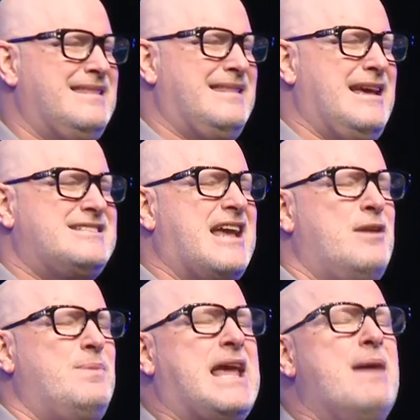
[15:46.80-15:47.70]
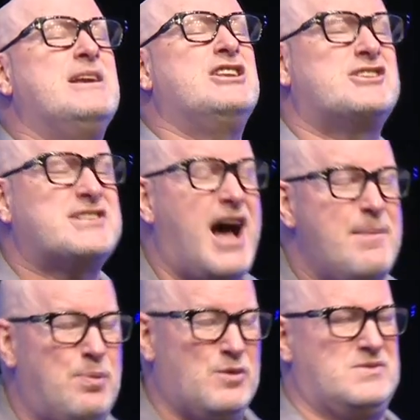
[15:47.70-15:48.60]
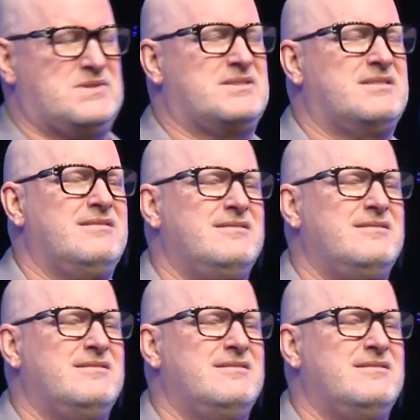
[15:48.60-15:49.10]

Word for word: They started becoming disciples.